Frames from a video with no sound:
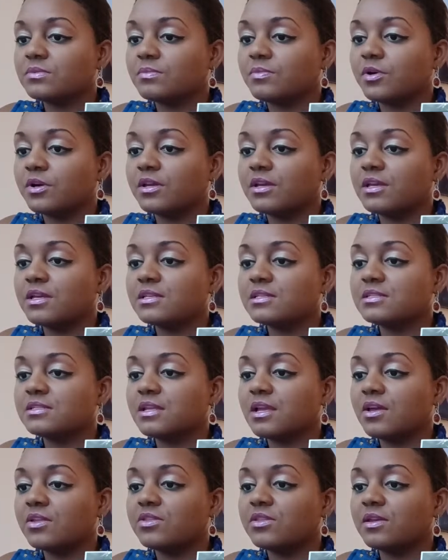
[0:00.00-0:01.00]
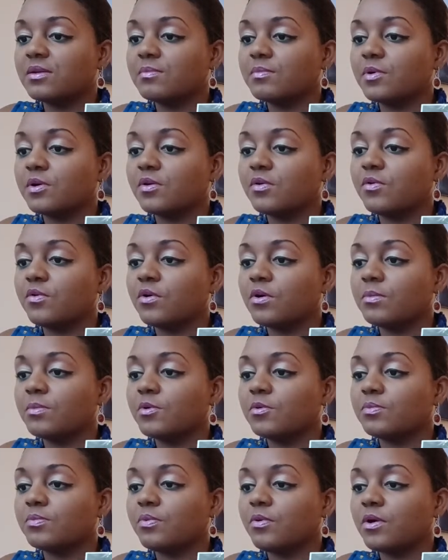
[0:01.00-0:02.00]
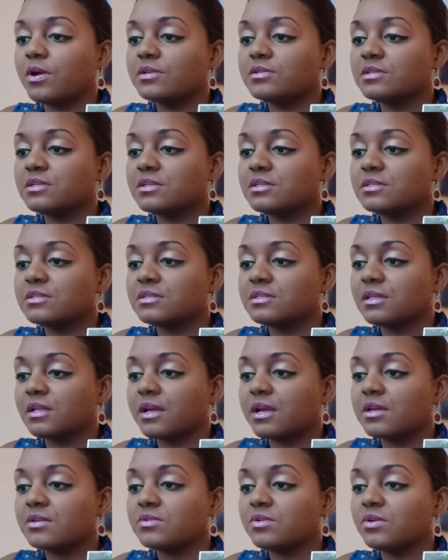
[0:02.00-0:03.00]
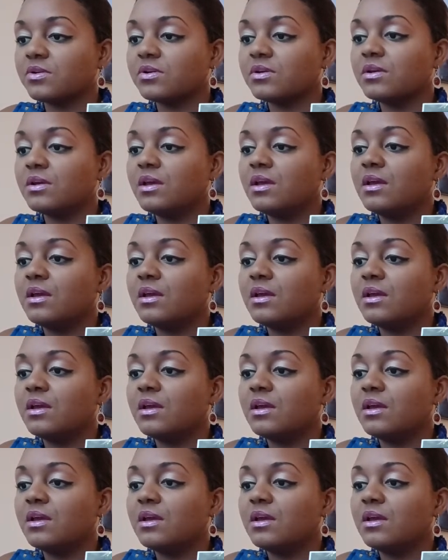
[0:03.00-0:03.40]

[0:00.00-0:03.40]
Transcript: but it's nothing but horrible prejudice, slander.